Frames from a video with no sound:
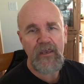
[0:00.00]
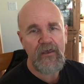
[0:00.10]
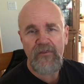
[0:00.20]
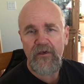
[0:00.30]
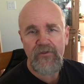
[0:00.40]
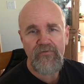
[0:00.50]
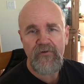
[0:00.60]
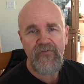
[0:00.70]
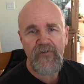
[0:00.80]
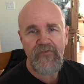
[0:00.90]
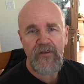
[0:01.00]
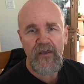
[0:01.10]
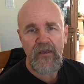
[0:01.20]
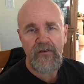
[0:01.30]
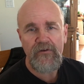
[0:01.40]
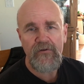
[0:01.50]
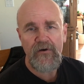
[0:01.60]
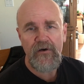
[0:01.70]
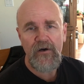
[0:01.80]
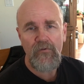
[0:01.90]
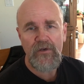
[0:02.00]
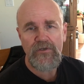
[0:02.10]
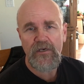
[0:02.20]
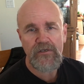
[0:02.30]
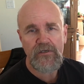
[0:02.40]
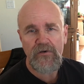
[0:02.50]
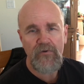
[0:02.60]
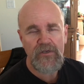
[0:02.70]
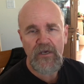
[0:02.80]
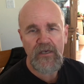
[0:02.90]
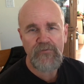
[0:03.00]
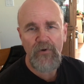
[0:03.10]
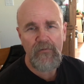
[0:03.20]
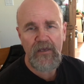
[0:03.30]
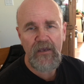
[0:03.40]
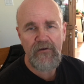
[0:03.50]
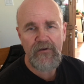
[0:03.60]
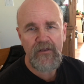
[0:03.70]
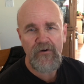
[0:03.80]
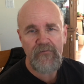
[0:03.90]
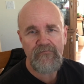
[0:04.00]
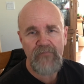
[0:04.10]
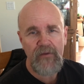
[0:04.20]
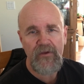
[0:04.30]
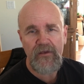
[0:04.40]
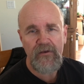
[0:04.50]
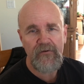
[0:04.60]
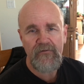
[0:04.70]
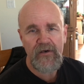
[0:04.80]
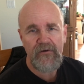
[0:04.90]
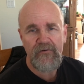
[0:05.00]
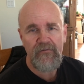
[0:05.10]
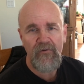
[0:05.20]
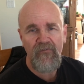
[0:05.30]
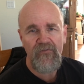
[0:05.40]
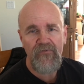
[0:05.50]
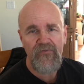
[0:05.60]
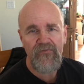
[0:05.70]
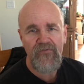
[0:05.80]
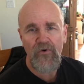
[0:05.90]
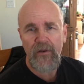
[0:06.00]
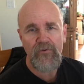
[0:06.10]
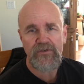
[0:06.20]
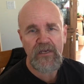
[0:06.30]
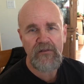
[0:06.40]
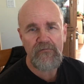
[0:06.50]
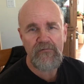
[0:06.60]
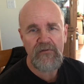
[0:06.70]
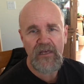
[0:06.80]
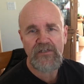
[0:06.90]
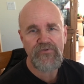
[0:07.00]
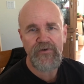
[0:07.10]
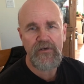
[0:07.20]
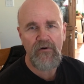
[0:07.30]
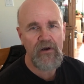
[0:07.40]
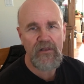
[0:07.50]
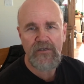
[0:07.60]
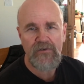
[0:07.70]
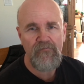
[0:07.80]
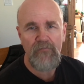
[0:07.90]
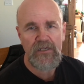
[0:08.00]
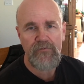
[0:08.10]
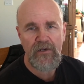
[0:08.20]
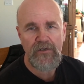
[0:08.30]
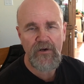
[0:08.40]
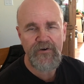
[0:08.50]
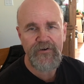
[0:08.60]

And the 358 Winchester, which has probably you know maybe 40% less recoil, is much much harder